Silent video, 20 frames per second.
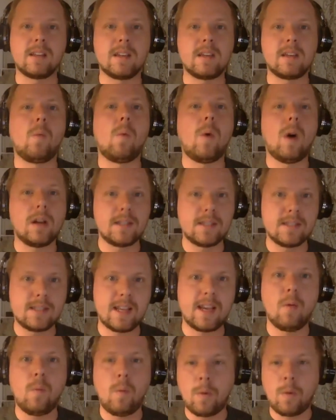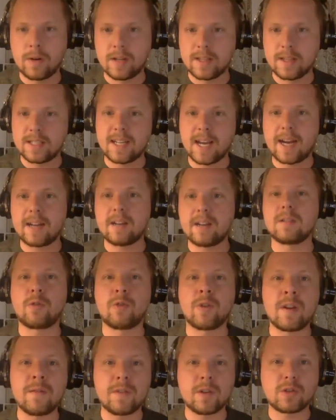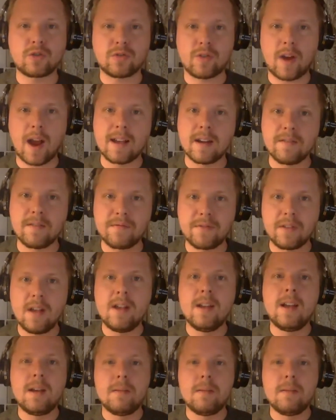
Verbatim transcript: League One's, they awarded the title to Greenville Triumph